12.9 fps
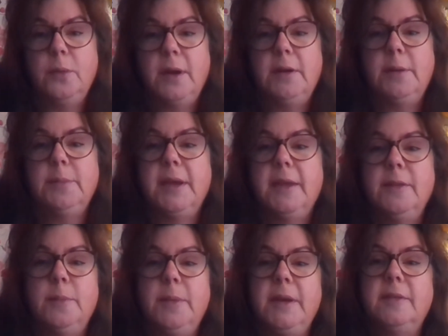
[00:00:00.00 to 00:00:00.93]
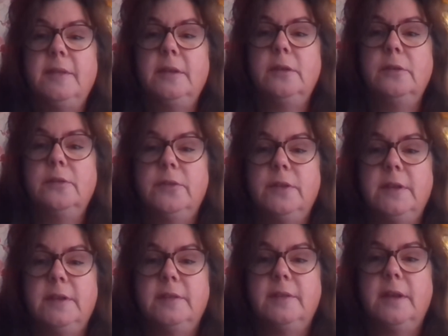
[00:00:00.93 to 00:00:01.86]
where I'm getting the best look for
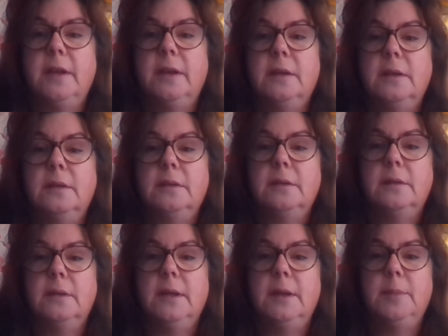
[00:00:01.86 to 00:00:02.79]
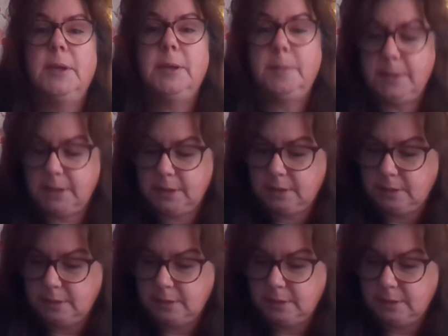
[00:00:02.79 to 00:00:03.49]
this deck. Maybe